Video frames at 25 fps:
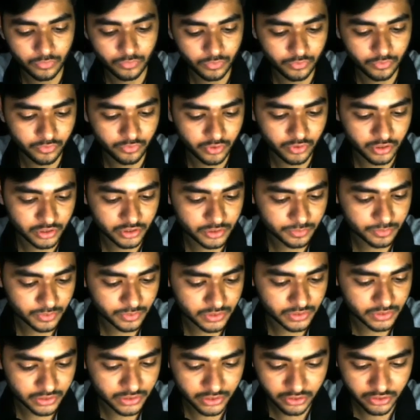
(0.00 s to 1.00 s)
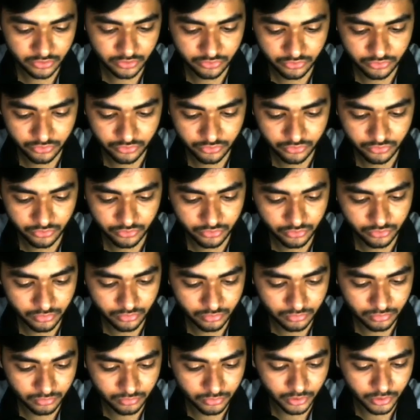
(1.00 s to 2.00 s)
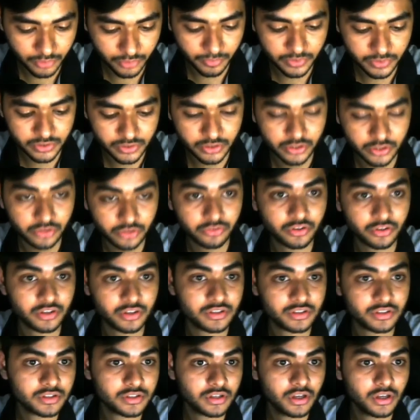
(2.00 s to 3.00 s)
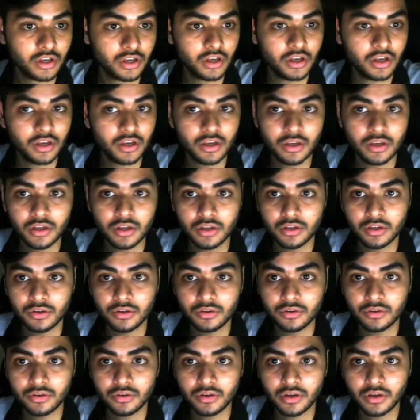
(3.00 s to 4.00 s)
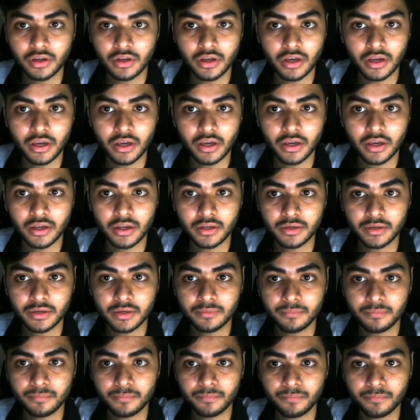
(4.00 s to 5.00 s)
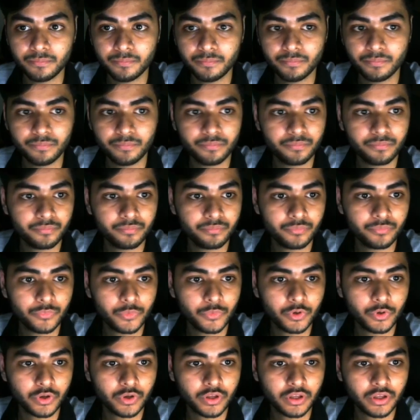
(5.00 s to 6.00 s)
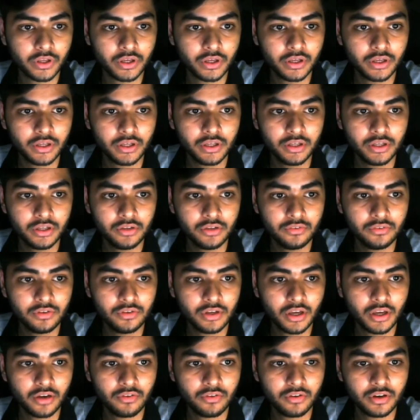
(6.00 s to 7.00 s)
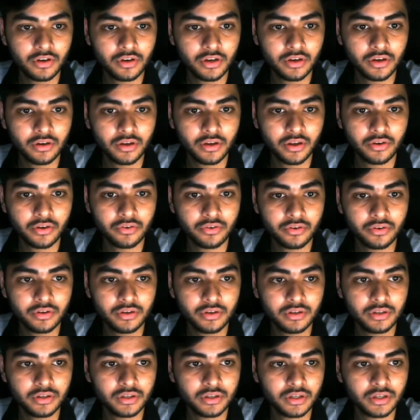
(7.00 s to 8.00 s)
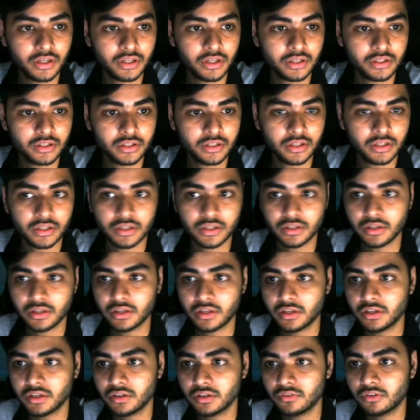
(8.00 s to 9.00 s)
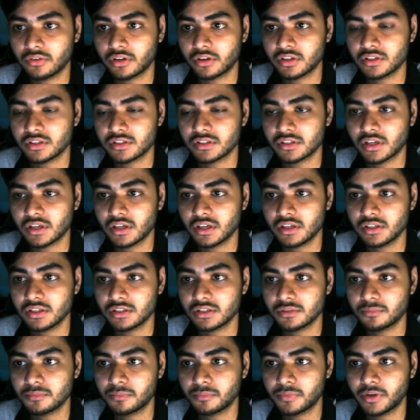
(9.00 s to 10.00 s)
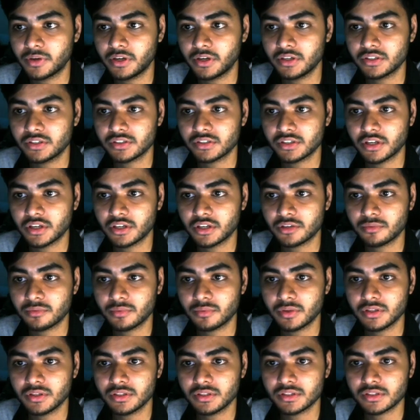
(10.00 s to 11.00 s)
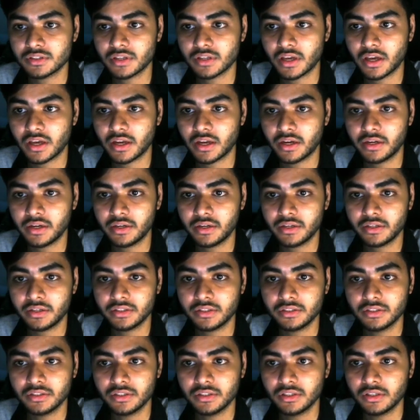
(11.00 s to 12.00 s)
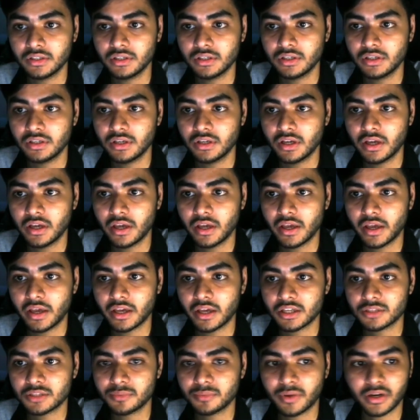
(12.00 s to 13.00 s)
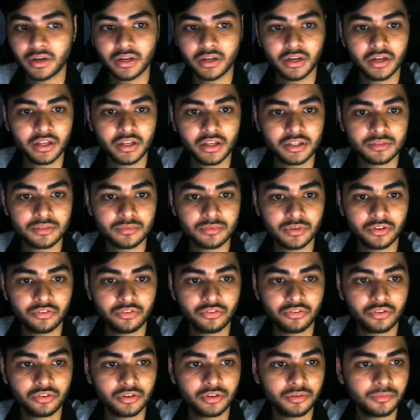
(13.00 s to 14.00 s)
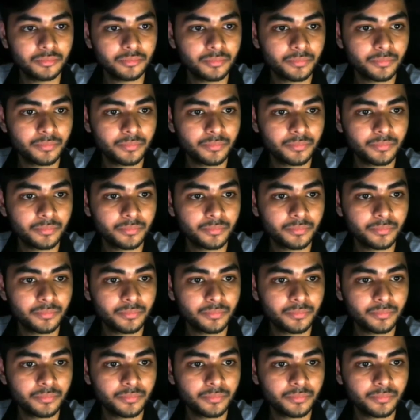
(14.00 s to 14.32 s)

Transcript: where is percentage s, and okay, we have an error. What it says, print statements and expected expression.